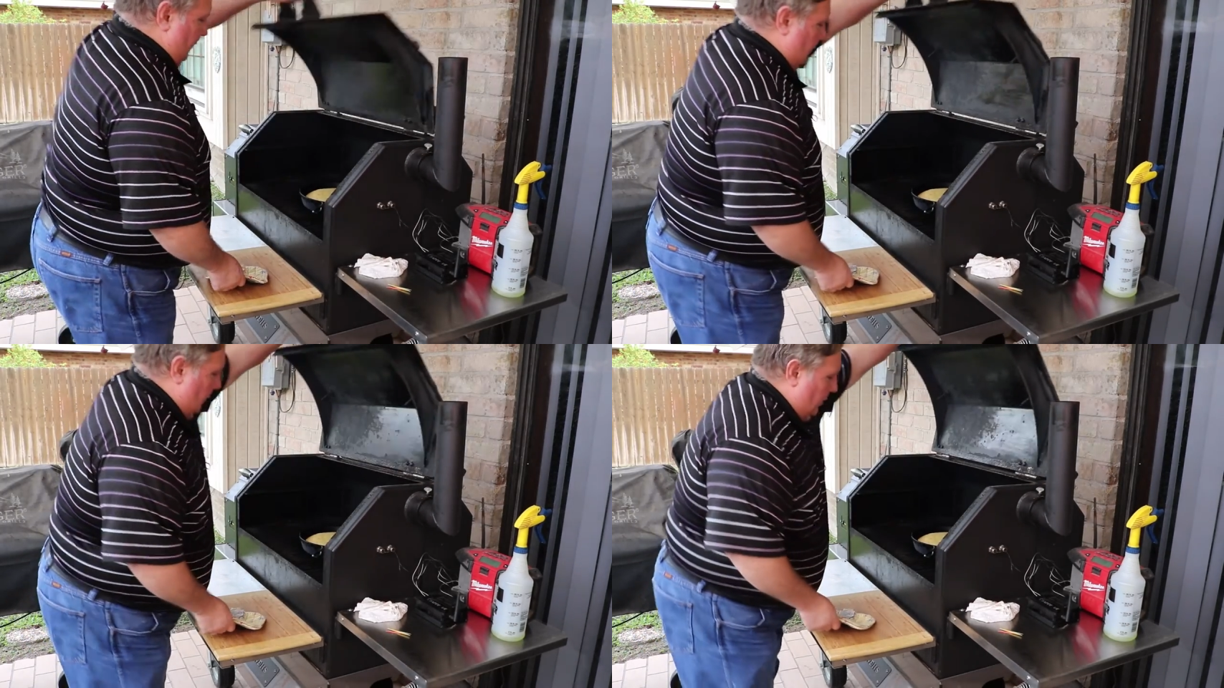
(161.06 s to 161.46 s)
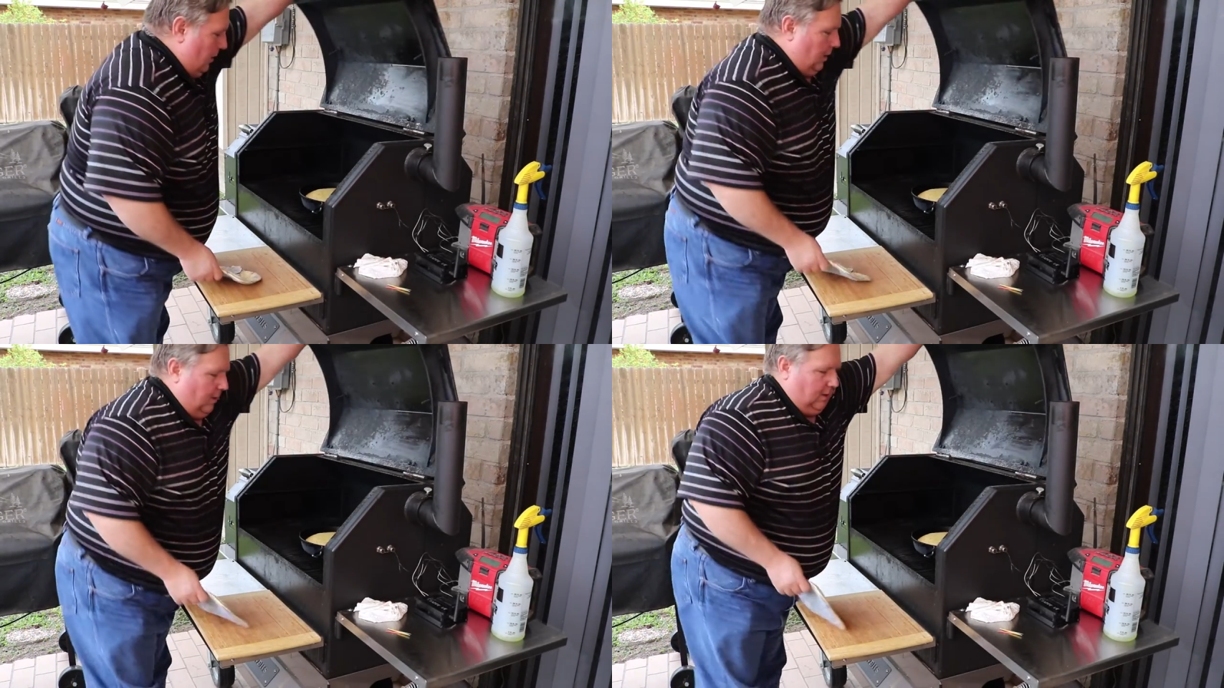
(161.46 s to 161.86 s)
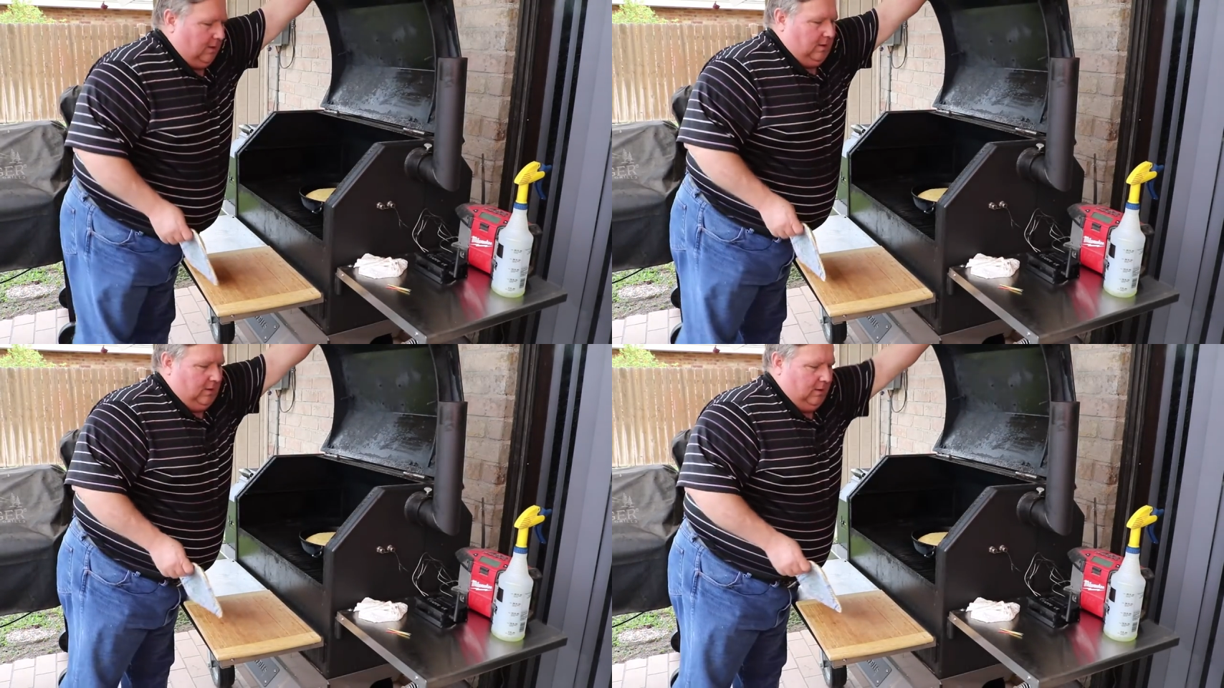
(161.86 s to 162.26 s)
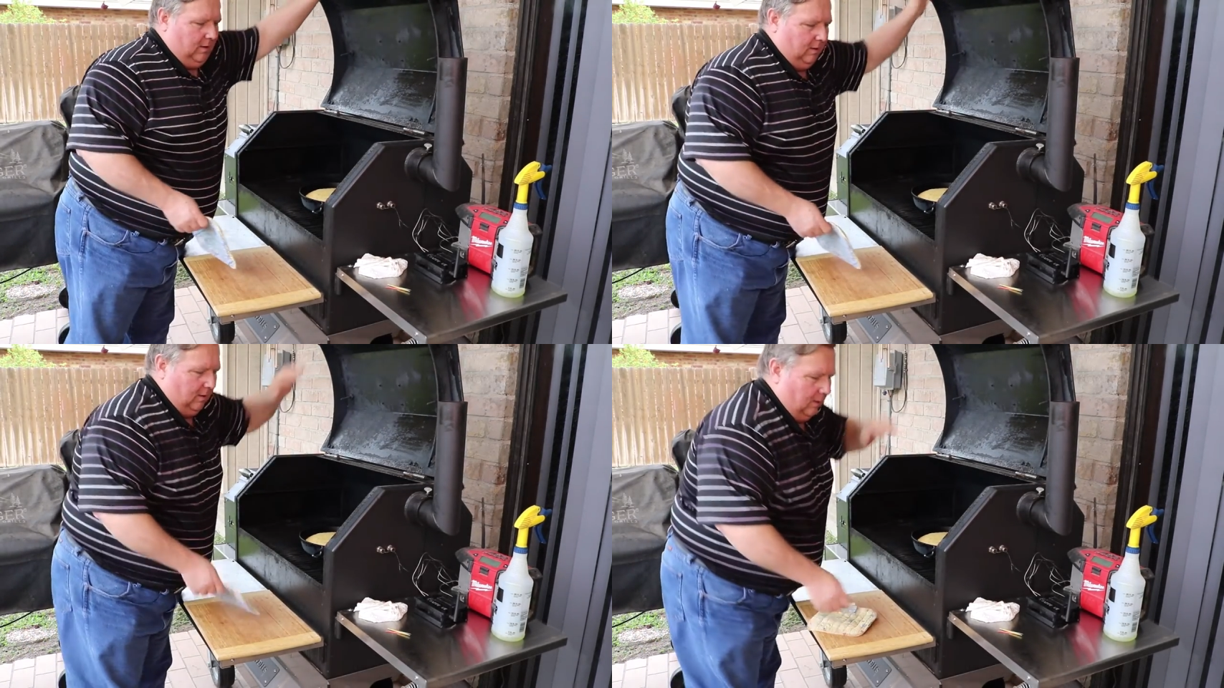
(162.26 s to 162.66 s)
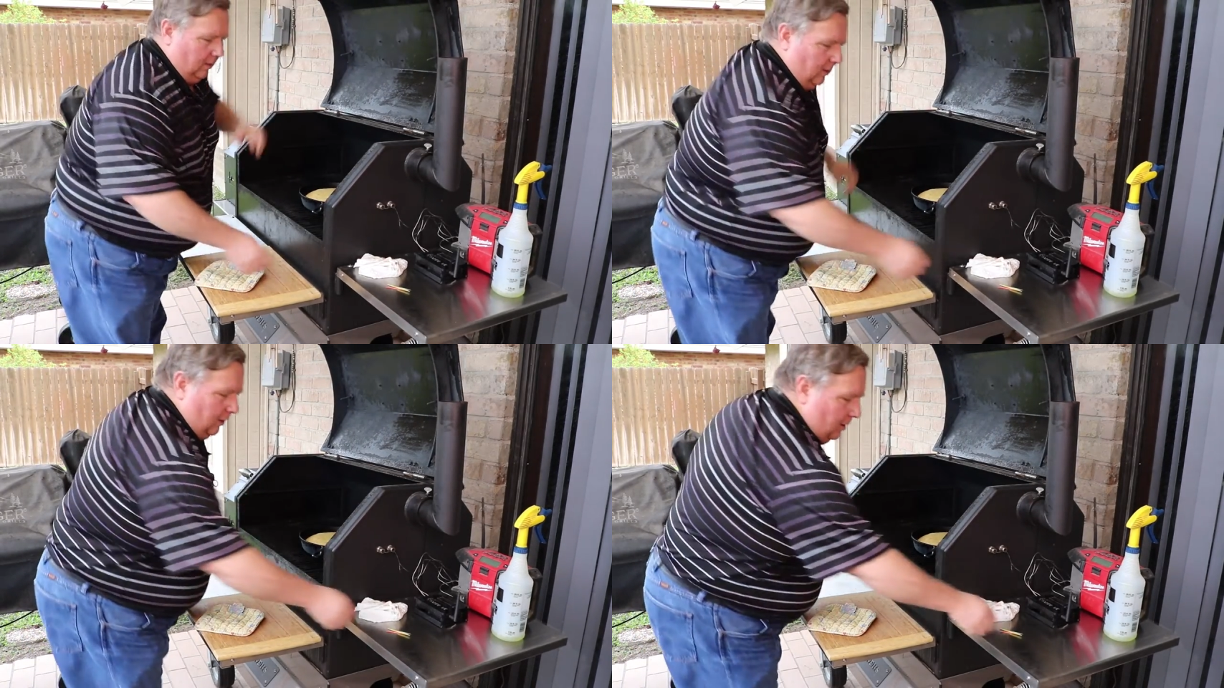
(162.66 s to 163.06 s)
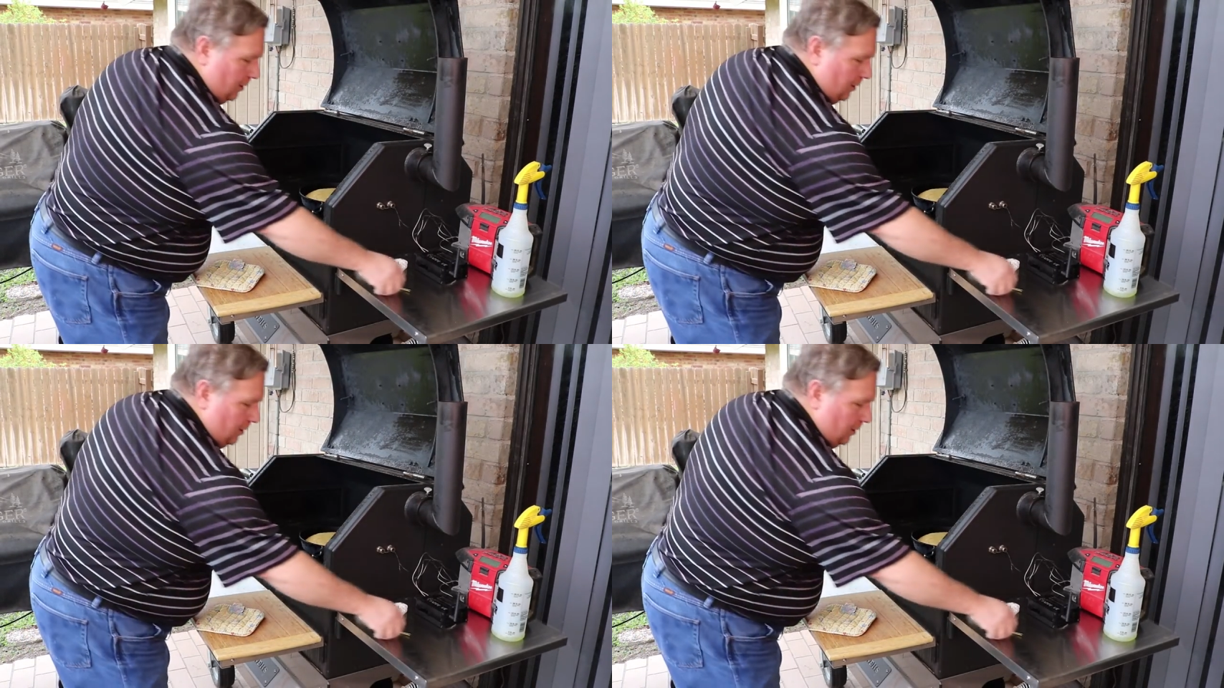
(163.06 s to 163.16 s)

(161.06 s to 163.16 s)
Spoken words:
Nobody speaks.